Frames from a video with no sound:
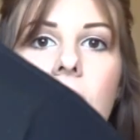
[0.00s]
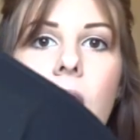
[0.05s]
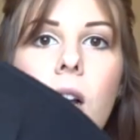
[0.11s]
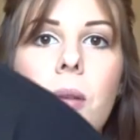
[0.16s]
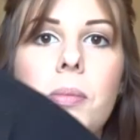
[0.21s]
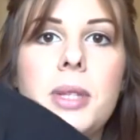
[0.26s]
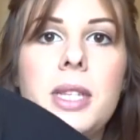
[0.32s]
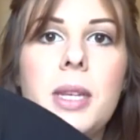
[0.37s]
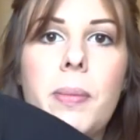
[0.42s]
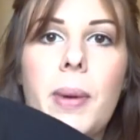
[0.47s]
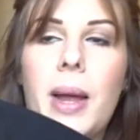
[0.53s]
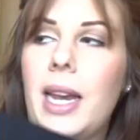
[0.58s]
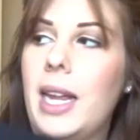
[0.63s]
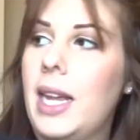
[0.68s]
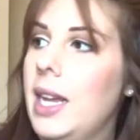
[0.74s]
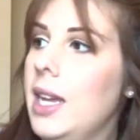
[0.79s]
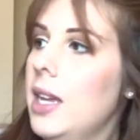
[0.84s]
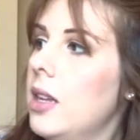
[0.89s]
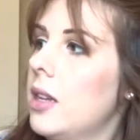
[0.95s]
the Upsie
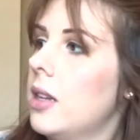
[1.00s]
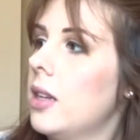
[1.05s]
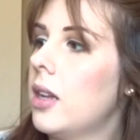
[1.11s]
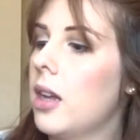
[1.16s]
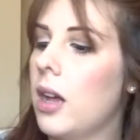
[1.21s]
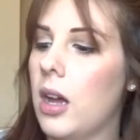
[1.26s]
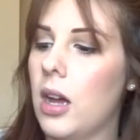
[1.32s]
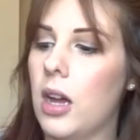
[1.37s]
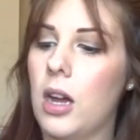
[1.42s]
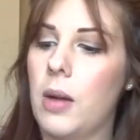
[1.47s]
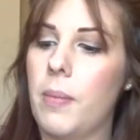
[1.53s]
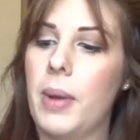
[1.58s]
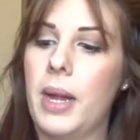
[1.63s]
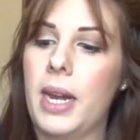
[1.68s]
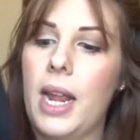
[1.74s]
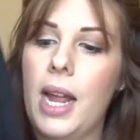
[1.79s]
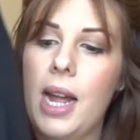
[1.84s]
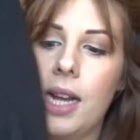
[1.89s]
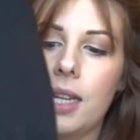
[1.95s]
Belly, um,
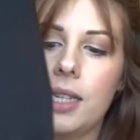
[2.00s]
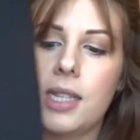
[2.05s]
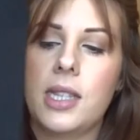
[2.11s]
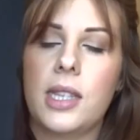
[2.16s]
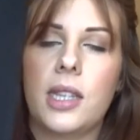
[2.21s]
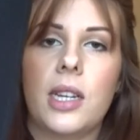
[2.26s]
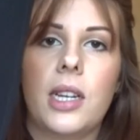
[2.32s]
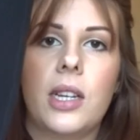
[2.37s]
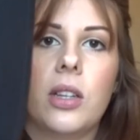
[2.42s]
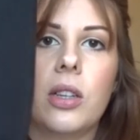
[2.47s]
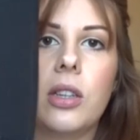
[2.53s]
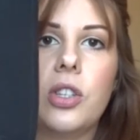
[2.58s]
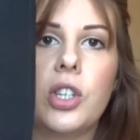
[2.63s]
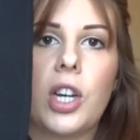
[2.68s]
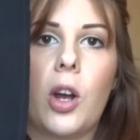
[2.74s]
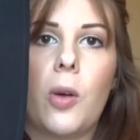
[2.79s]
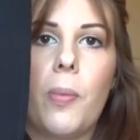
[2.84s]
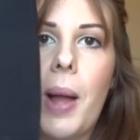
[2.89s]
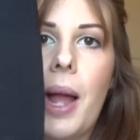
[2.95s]
and it has the little
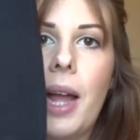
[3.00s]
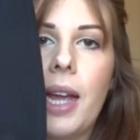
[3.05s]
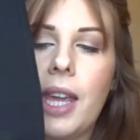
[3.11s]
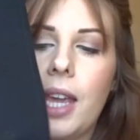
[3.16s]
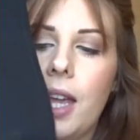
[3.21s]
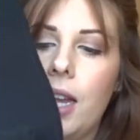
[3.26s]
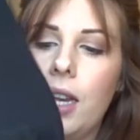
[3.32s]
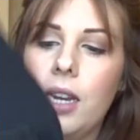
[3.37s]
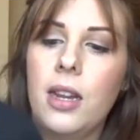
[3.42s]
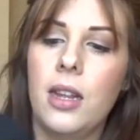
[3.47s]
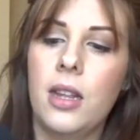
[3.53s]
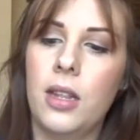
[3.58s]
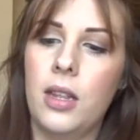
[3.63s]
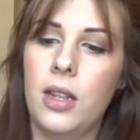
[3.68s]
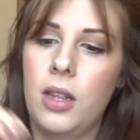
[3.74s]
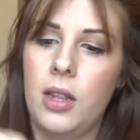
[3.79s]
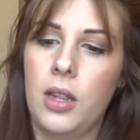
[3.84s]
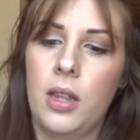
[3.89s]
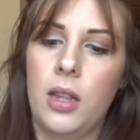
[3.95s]
gel pack in
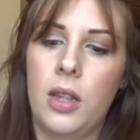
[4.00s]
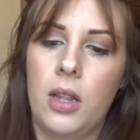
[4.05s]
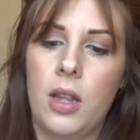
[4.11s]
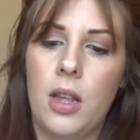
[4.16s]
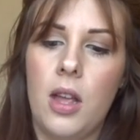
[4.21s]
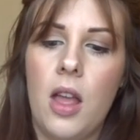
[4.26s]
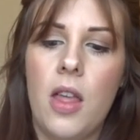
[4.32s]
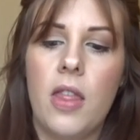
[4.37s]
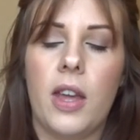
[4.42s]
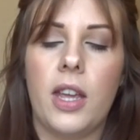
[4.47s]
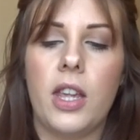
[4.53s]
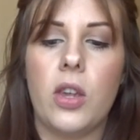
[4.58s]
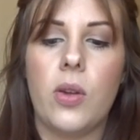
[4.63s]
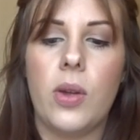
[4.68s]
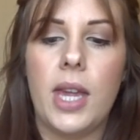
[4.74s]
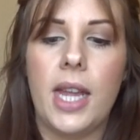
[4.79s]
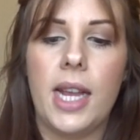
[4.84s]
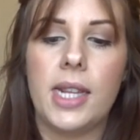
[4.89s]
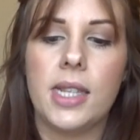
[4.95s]
that
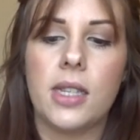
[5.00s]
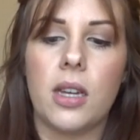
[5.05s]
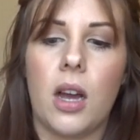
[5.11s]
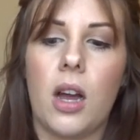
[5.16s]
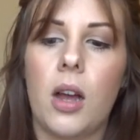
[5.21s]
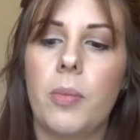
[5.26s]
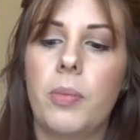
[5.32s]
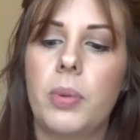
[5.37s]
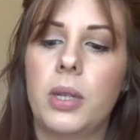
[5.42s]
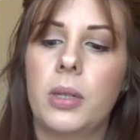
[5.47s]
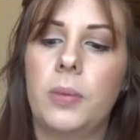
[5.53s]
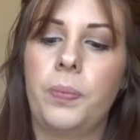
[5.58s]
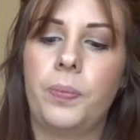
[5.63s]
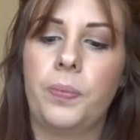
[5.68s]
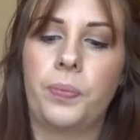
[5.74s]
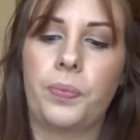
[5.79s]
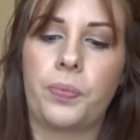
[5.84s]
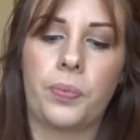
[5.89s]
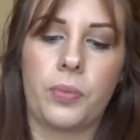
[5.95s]
you heat up.
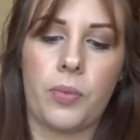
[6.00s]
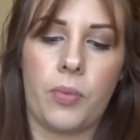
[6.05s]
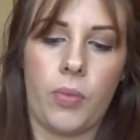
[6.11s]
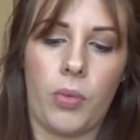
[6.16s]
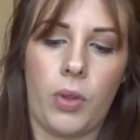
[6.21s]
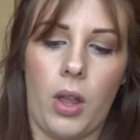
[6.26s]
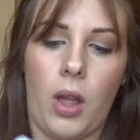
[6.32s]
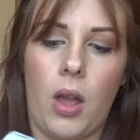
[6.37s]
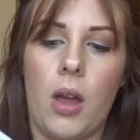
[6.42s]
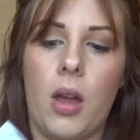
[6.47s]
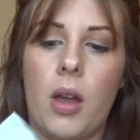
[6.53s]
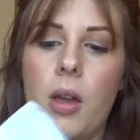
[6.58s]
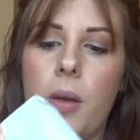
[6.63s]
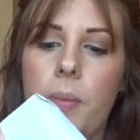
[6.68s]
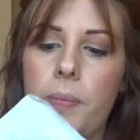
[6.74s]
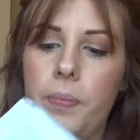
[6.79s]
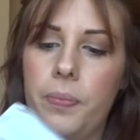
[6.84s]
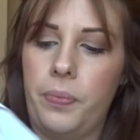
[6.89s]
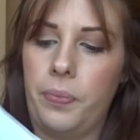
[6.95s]

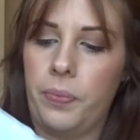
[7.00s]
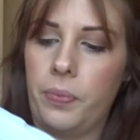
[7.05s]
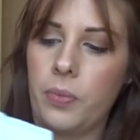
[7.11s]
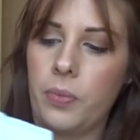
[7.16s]
Um,